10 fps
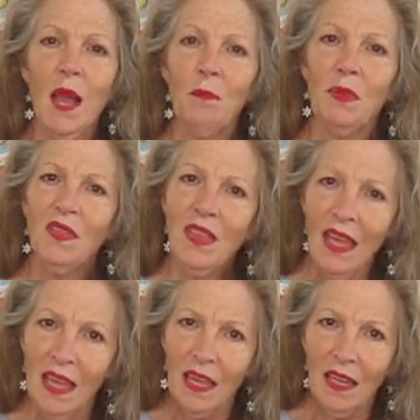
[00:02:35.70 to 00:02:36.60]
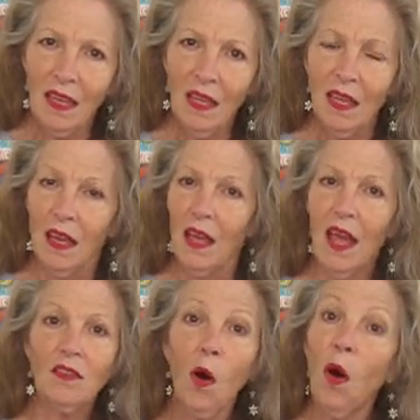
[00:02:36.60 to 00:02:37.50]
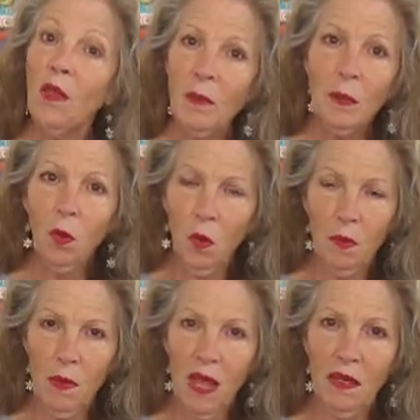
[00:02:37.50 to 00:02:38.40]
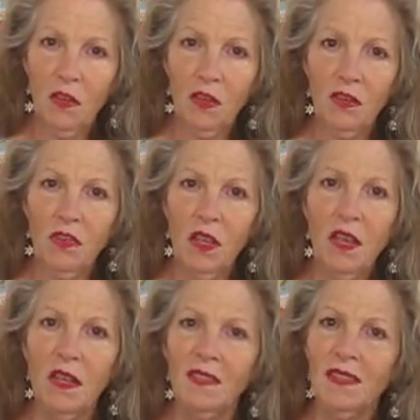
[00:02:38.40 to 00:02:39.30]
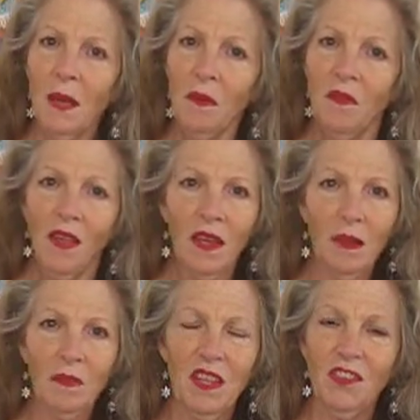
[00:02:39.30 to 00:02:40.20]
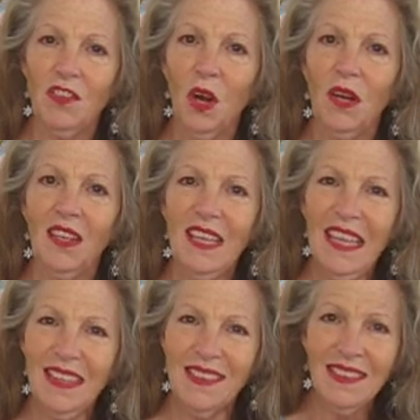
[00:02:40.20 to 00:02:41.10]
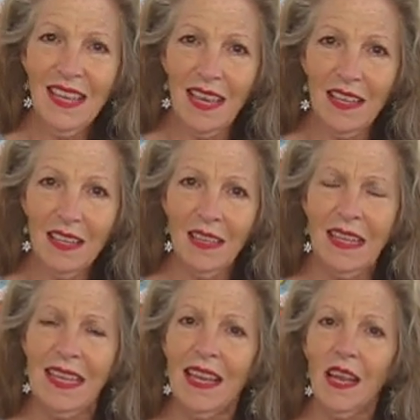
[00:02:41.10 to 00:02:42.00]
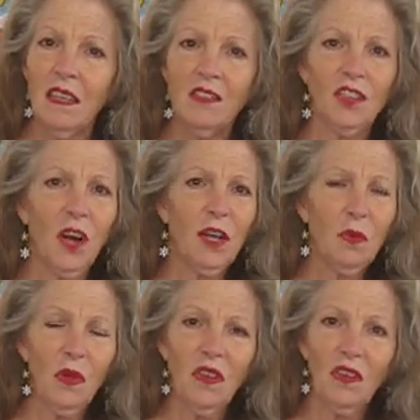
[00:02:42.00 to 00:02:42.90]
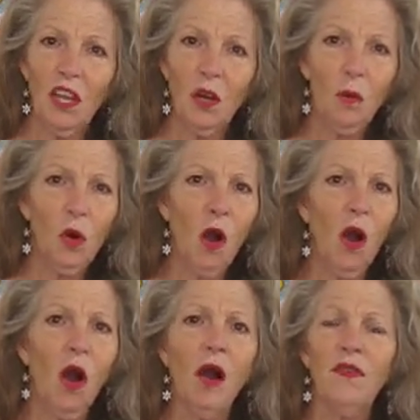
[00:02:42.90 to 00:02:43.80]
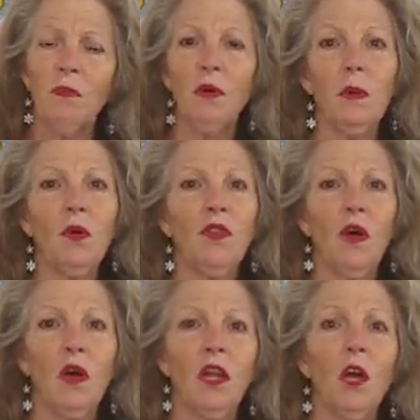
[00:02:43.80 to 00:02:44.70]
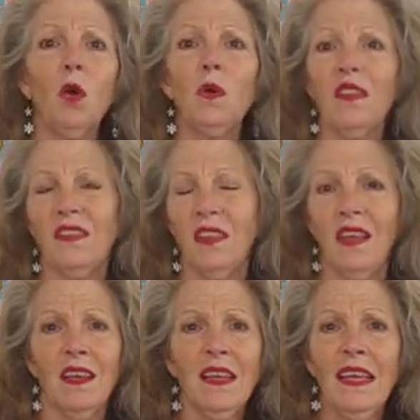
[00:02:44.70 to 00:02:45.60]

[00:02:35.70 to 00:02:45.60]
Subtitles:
But then, as all the people were miners, some of them started to get sick. And it started with a terrible cough, and people thought, oh, it's the